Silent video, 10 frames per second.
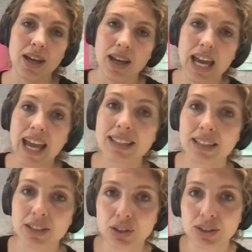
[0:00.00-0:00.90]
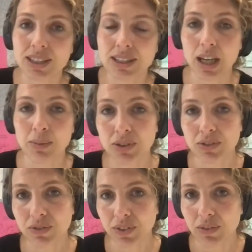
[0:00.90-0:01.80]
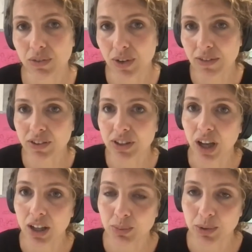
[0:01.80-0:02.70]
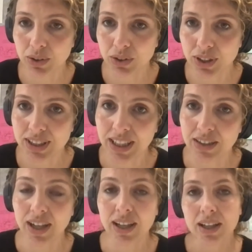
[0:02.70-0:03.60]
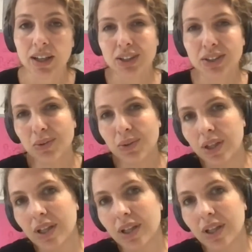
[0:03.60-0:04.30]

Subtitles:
access to these types of reference hospitals, etc. So